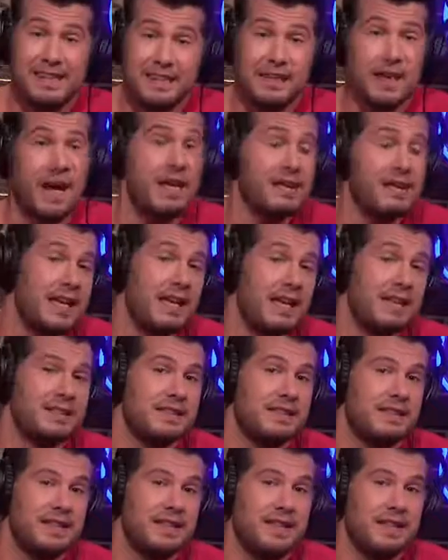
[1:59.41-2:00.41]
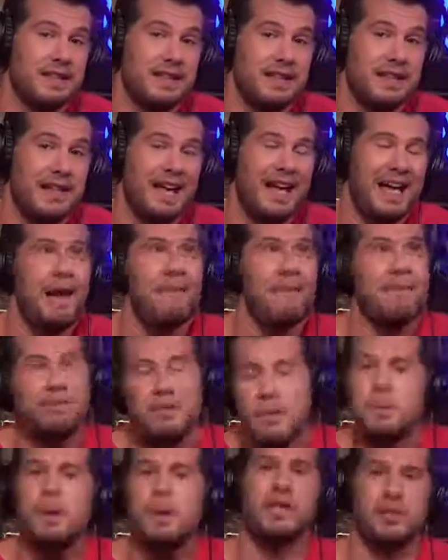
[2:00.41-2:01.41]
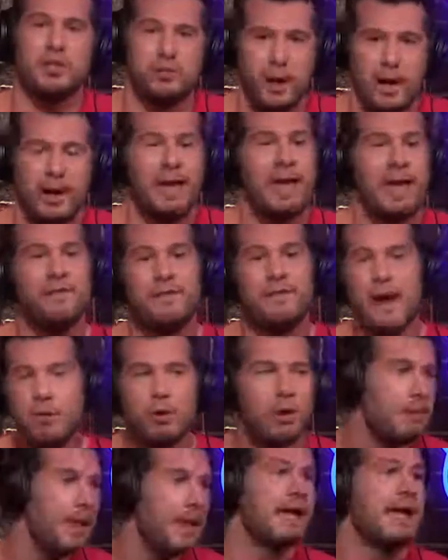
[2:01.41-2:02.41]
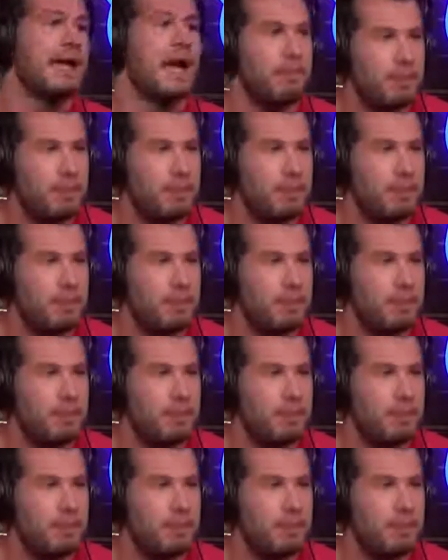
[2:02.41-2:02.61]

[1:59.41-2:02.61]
In the context, put it this way. If I were a black